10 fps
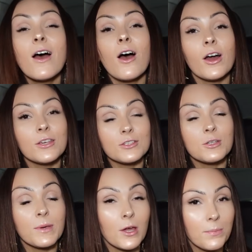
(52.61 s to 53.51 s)
I used
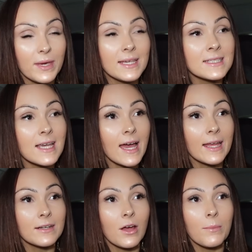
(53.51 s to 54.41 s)
to be obese
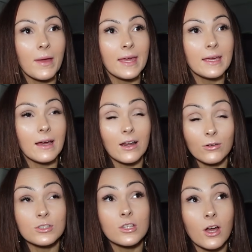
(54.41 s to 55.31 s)
and I make I
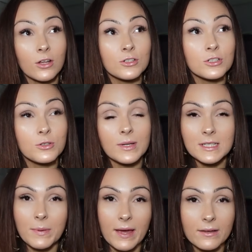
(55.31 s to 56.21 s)
lost
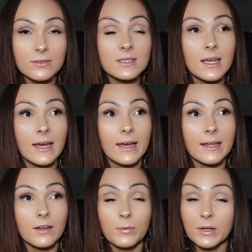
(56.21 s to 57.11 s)
120 pounds
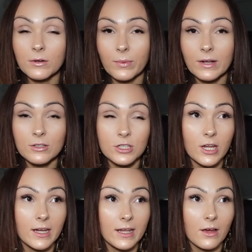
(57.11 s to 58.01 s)
and I've been on a weight loss journey.